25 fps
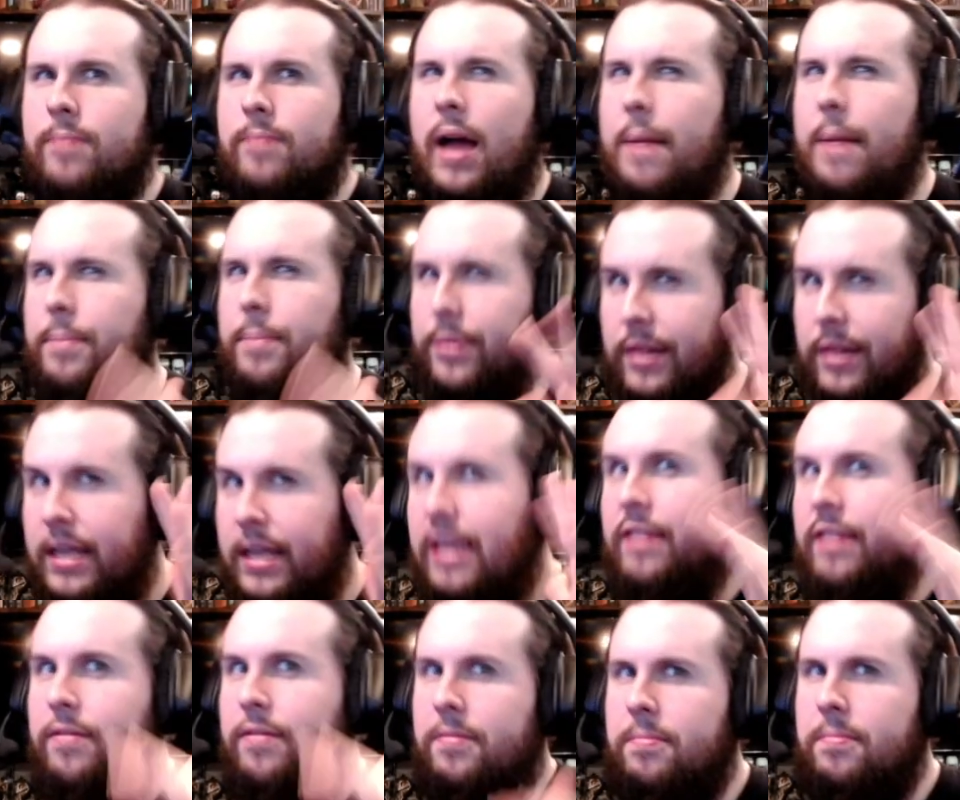
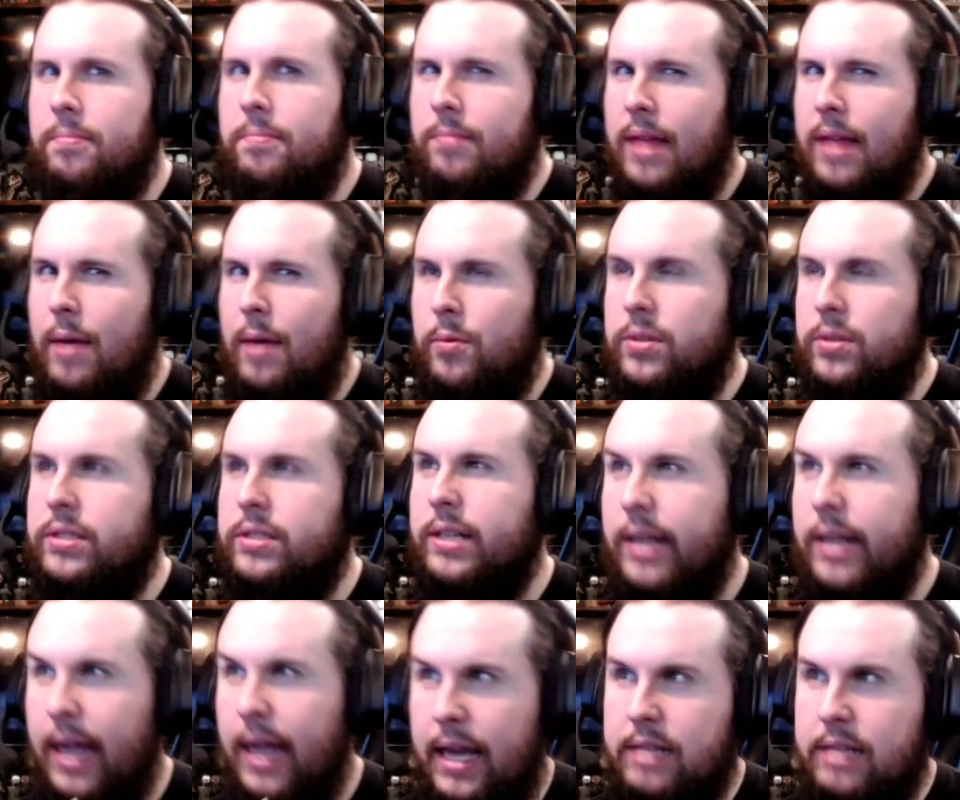believe that was the
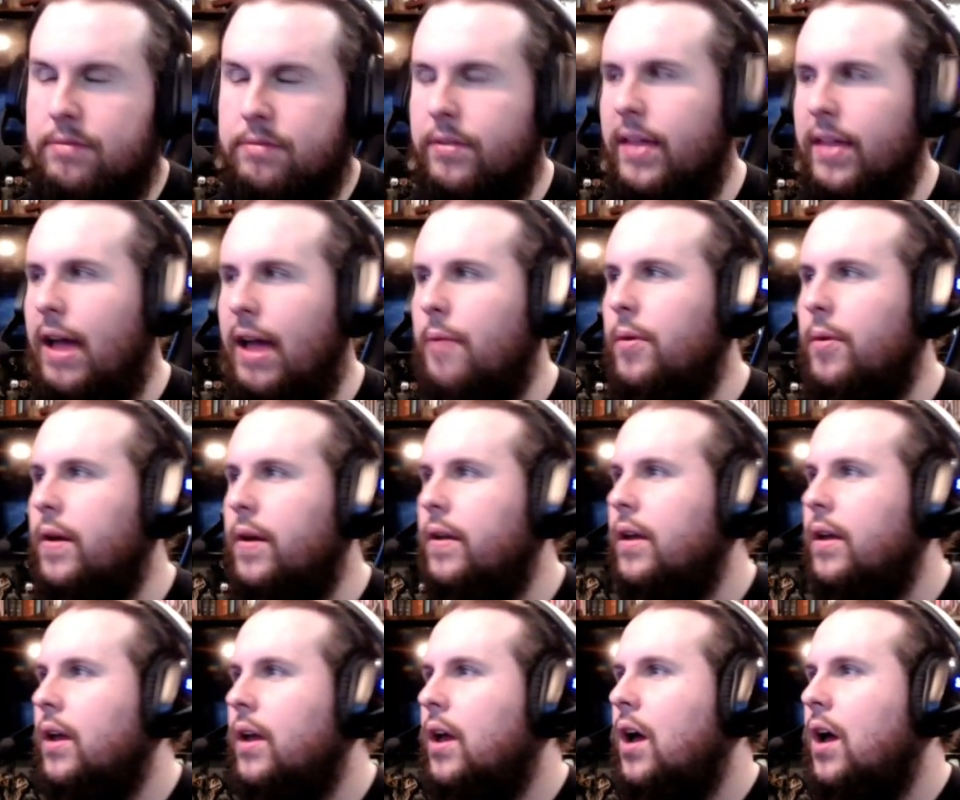case for that one.